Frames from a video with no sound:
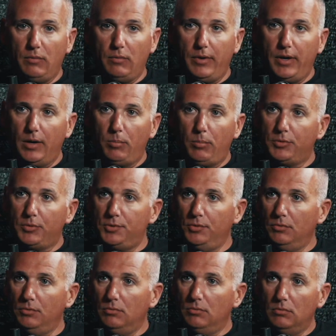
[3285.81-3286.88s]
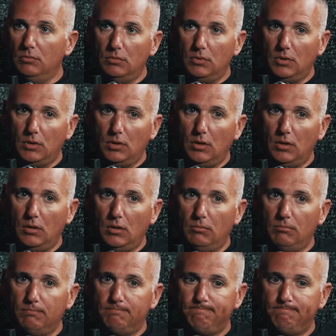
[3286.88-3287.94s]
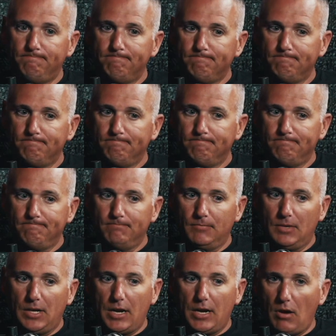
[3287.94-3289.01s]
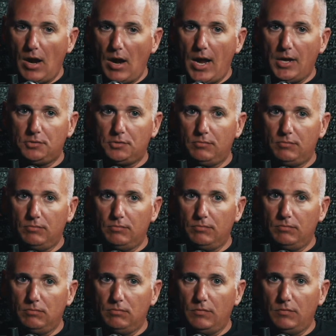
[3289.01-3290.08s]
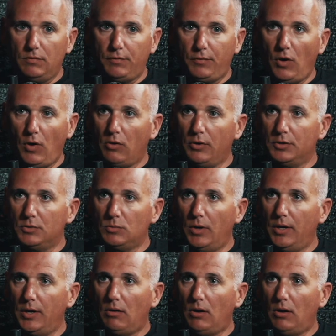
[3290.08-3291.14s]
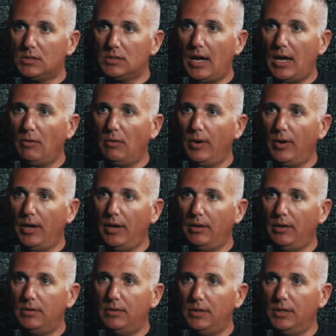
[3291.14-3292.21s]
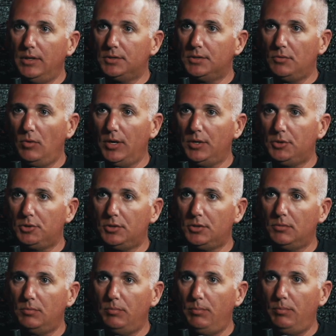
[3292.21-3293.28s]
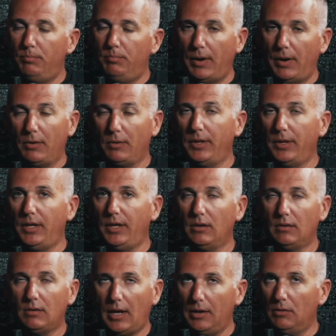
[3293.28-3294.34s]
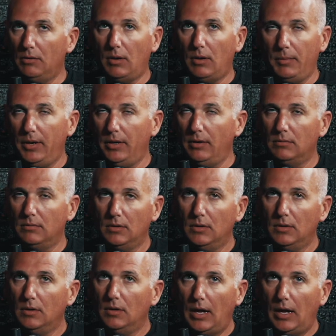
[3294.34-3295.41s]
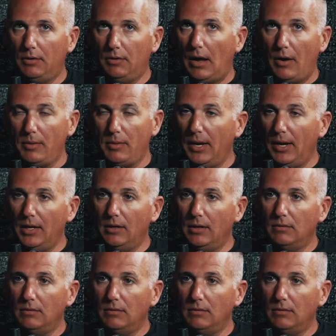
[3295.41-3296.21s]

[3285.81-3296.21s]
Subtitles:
We had a pursuit. Guy crashed froggered his way across the highway, didn't get squished, barely. I don't know how he made it.